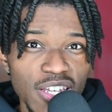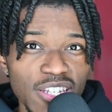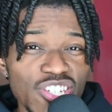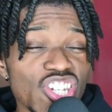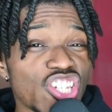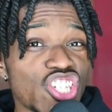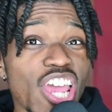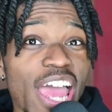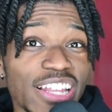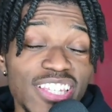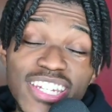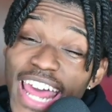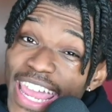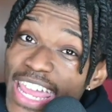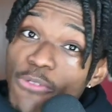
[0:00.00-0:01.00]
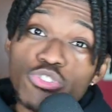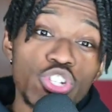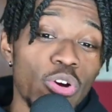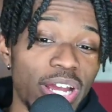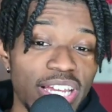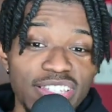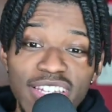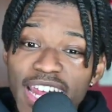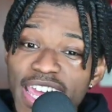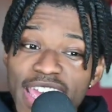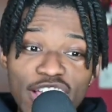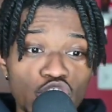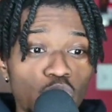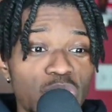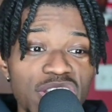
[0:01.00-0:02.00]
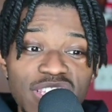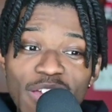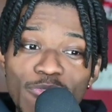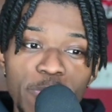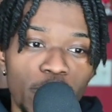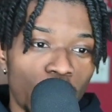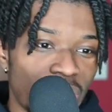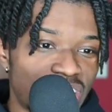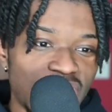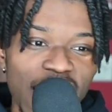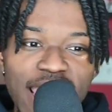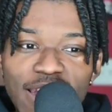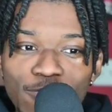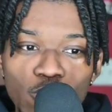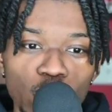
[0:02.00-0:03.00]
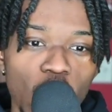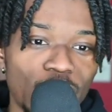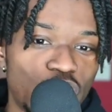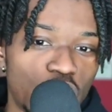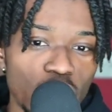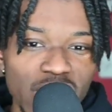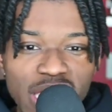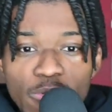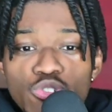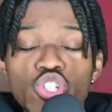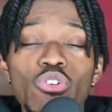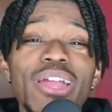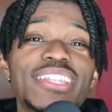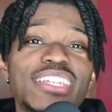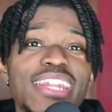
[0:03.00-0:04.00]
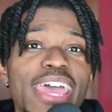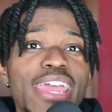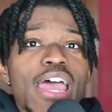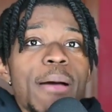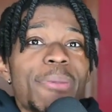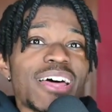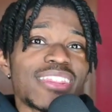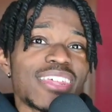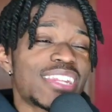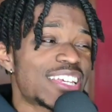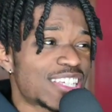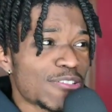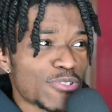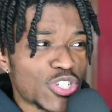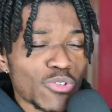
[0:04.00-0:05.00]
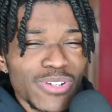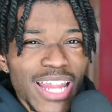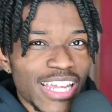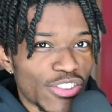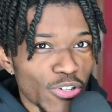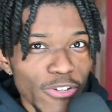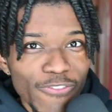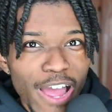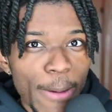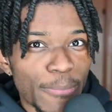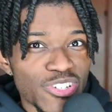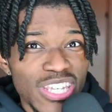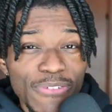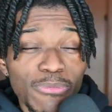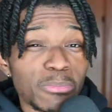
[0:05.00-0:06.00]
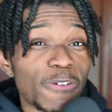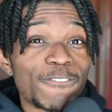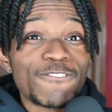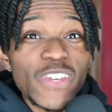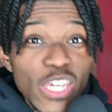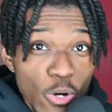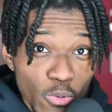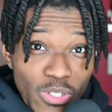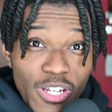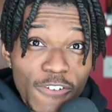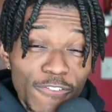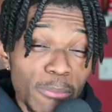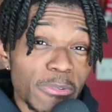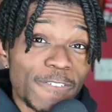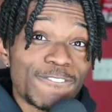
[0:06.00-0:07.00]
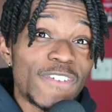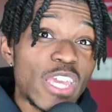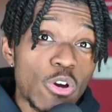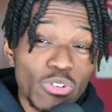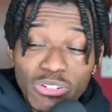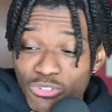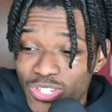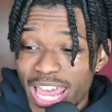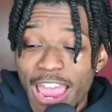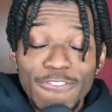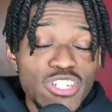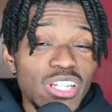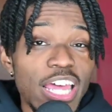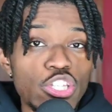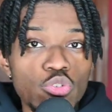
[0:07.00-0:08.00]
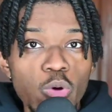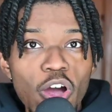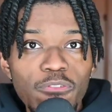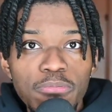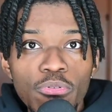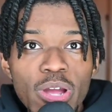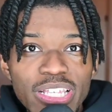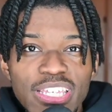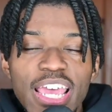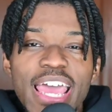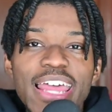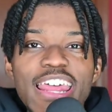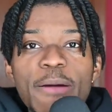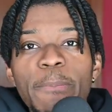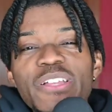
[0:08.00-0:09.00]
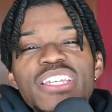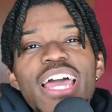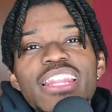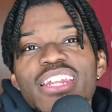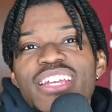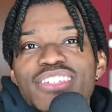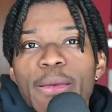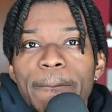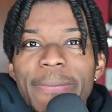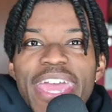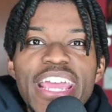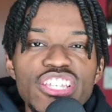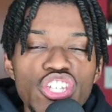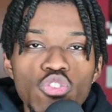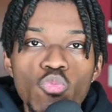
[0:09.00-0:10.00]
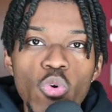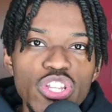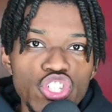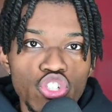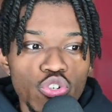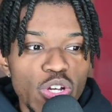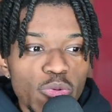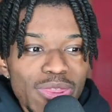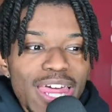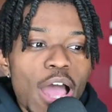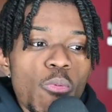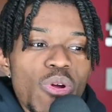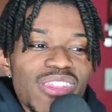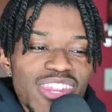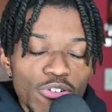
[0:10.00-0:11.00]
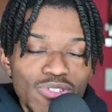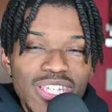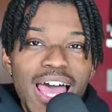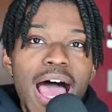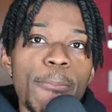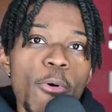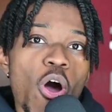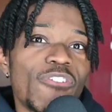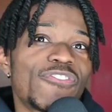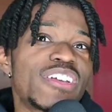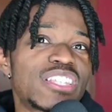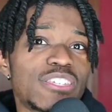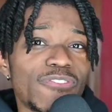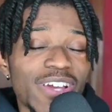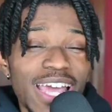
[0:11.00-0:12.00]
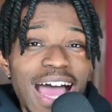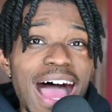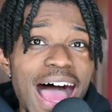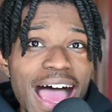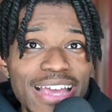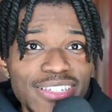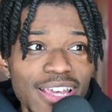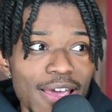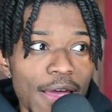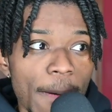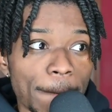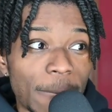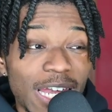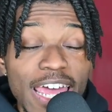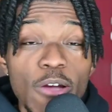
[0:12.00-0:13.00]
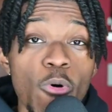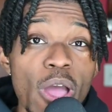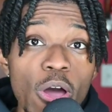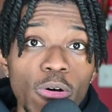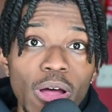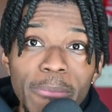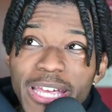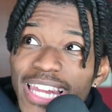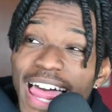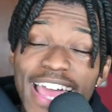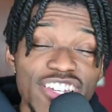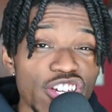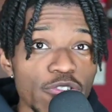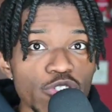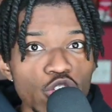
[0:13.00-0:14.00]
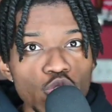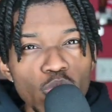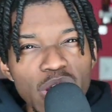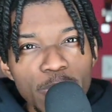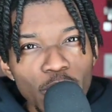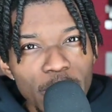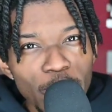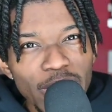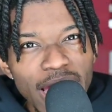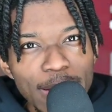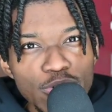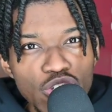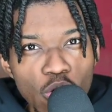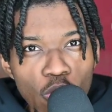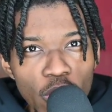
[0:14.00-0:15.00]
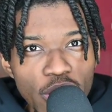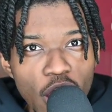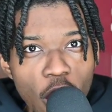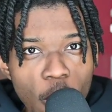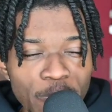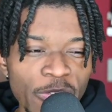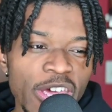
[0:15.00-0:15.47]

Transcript: Just yet. Today he was great. Today he has 27 points, 8 of 12 shooting. He was great today. But other than this, he was shooting like 35% from the field. From the field. And he was averaging like 12 points. They have put together this amazing win streak without one of their top offensive guys playing well. I mean, last year was a 20 point per game score, y'all.